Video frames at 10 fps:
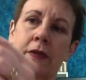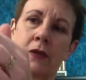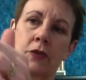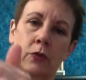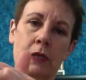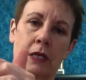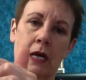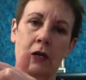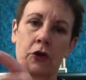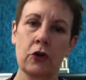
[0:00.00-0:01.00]
and then there's one that
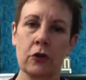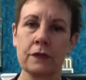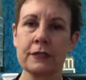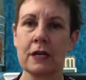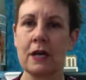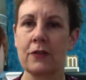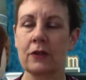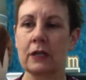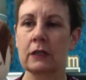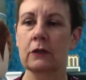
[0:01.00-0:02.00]
kind of curves.
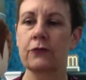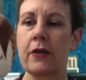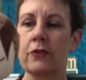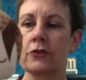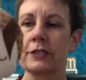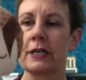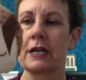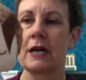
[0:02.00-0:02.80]
They're like little feathers.